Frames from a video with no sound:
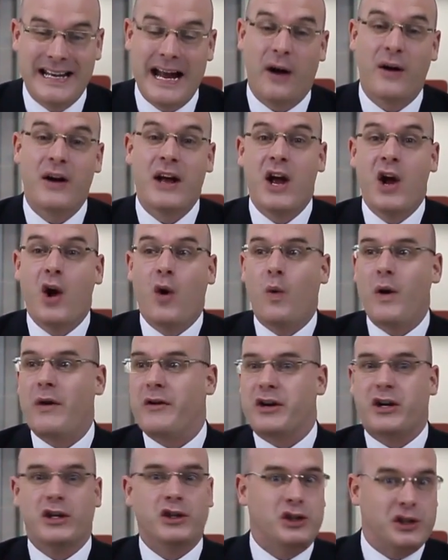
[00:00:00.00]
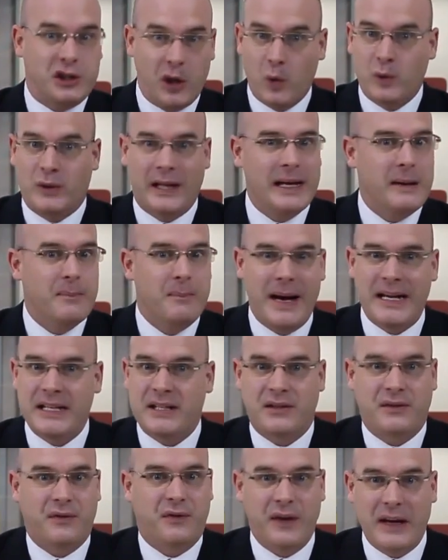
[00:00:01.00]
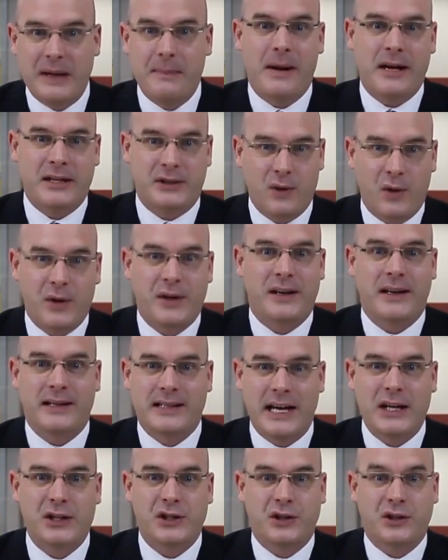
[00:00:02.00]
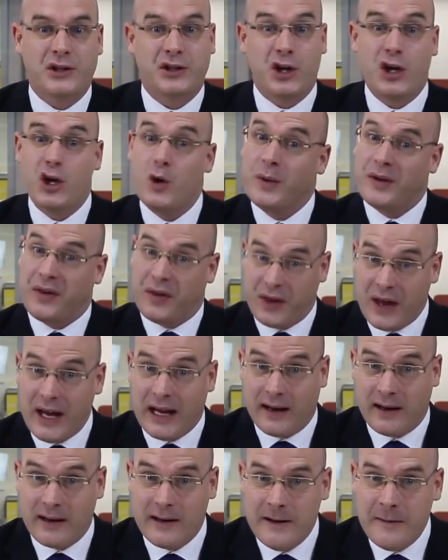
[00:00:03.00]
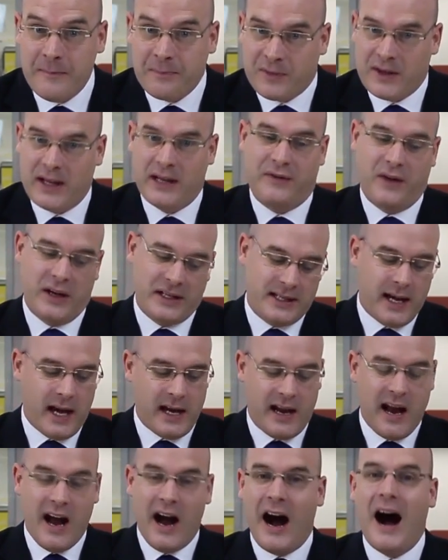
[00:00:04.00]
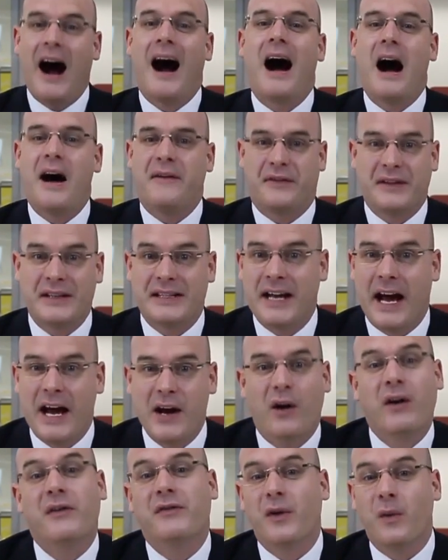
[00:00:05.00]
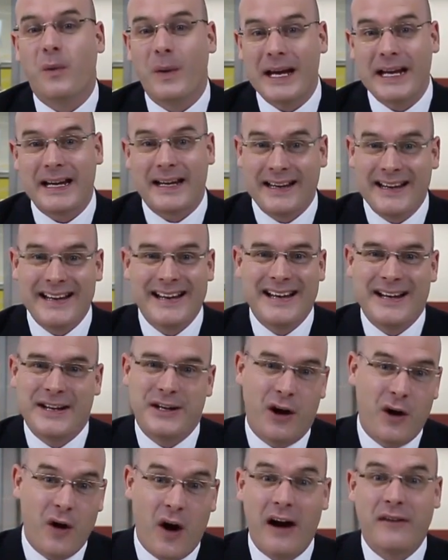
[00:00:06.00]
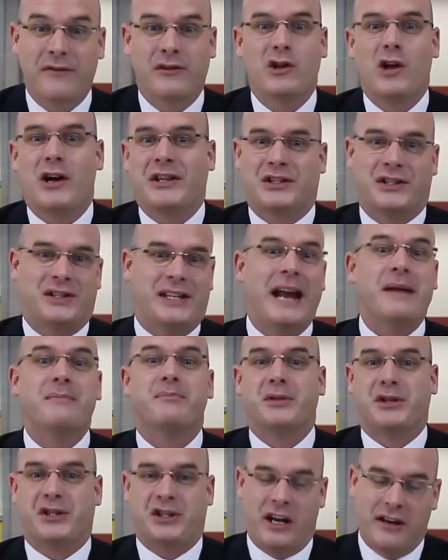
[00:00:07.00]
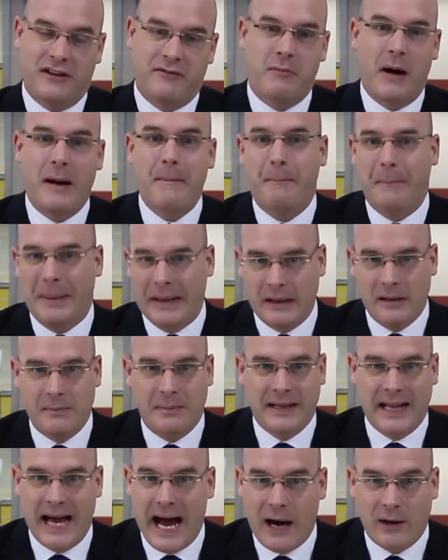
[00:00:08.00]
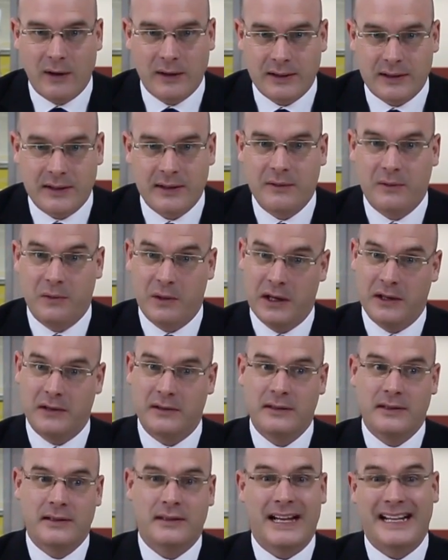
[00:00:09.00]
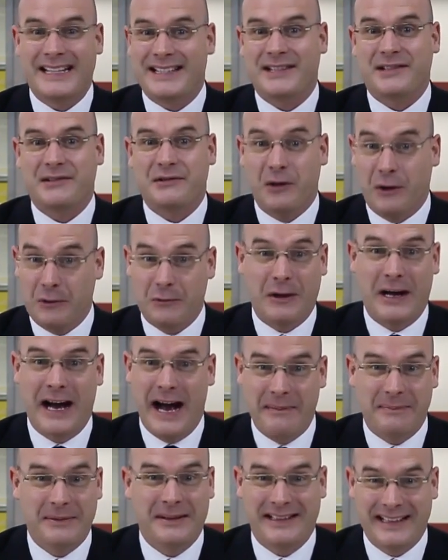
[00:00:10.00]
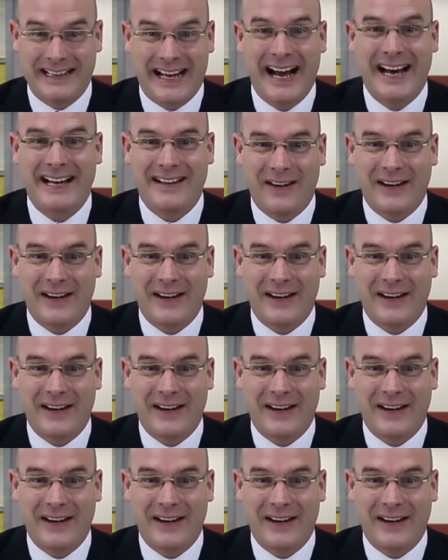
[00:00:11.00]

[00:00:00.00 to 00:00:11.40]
Now, we're a consulting-based, fee-based organization, so you would think that if I take half a day off a week, you know, I've lost 10% of my billable hours. Well, that's not what happened, okay?